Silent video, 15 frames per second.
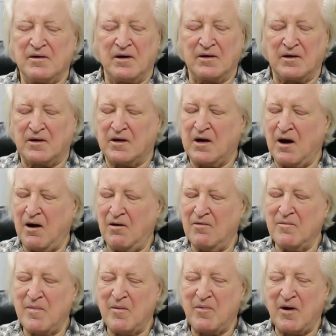I can't
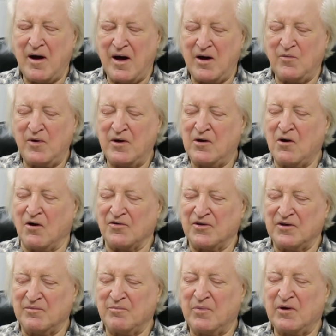remember how we got
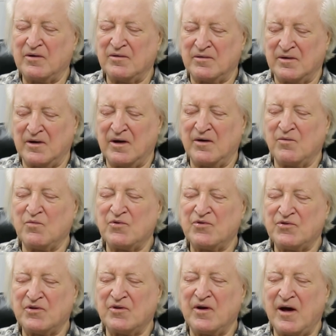it, but it
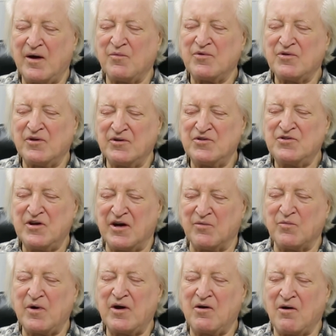was
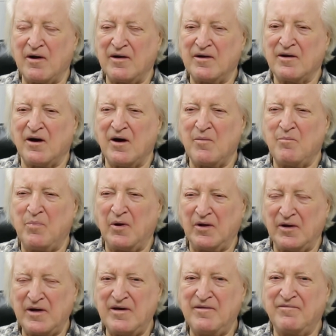legit. We got it, I
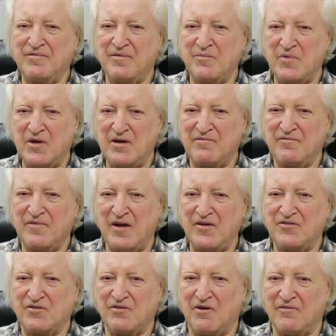believe, from the
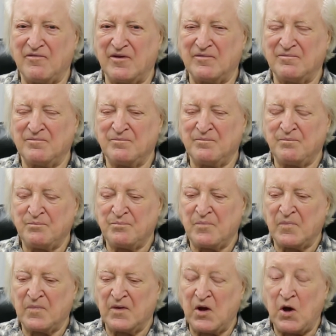inventor of it,
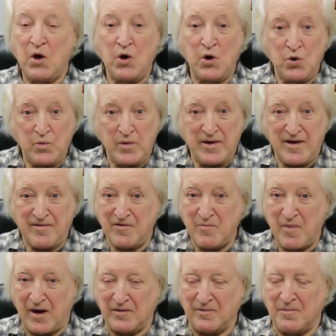who we never
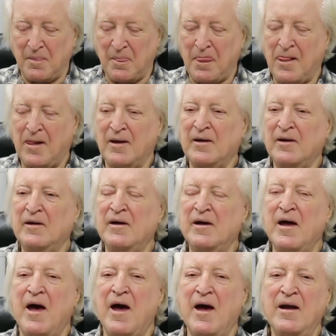met.
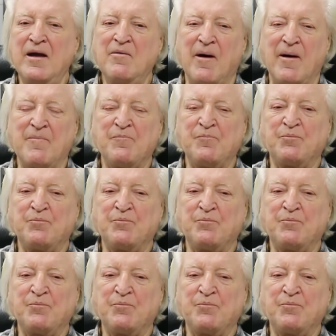Anyway,